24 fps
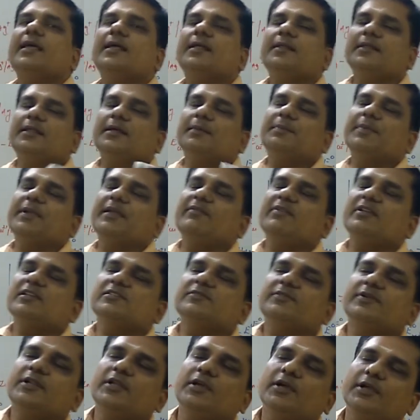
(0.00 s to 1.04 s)
In the
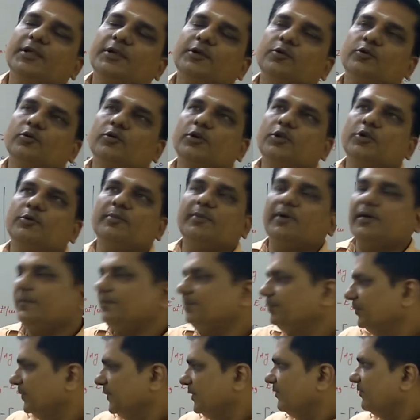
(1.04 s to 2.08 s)
previous video I told you
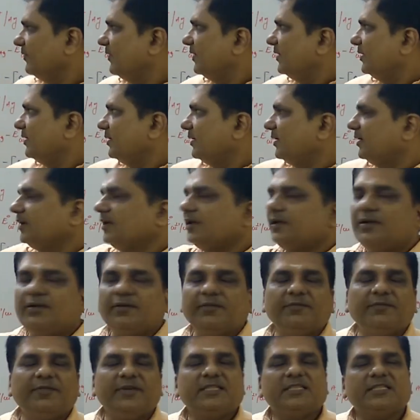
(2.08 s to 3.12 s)

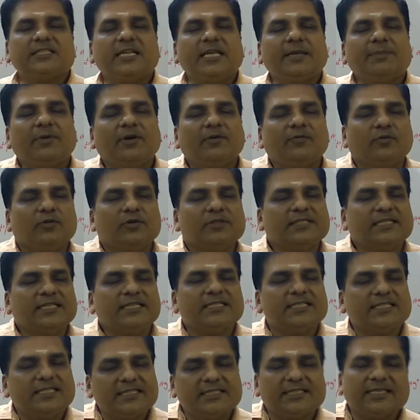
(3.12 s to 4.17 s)
for which type of
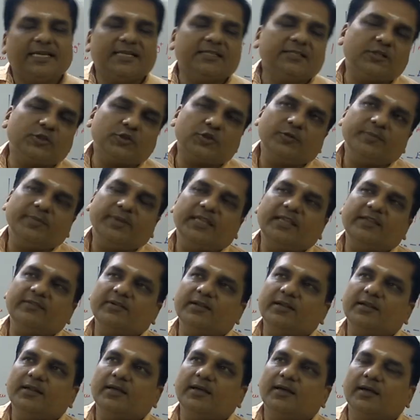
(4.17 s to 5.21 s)
questions this answer should be
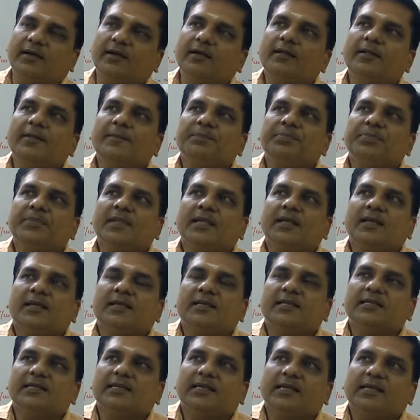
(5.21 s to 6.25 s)
given now.
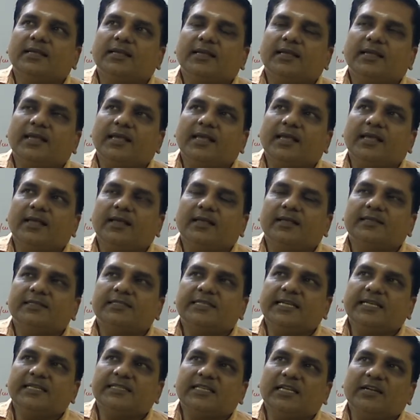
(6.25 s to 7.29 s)

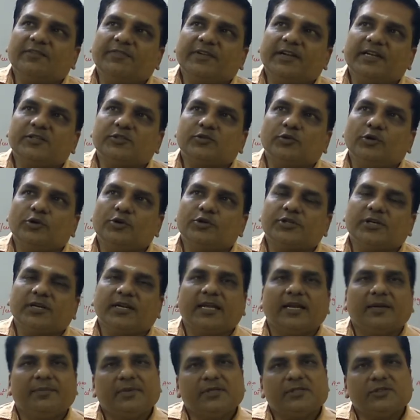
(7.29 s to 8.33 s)
Zinc sulfate
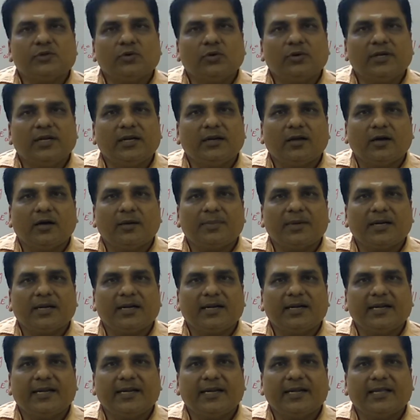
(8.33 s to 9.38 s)
solution can be stored in copper
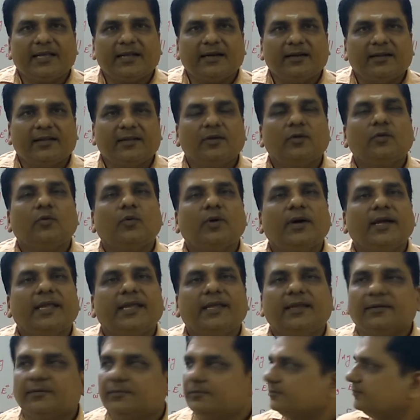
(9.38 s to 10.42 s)
container.
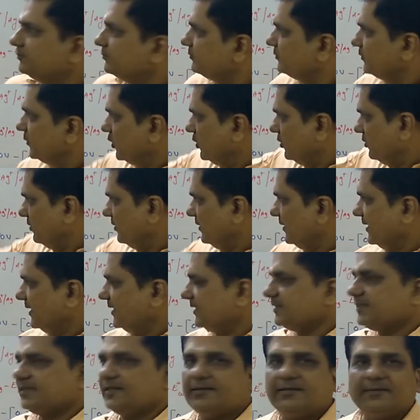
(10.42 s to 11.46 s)
Why? The
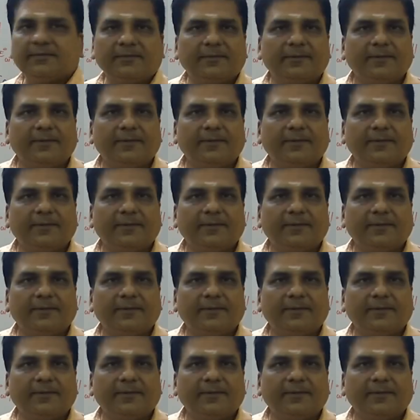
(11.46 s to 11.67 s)
answer.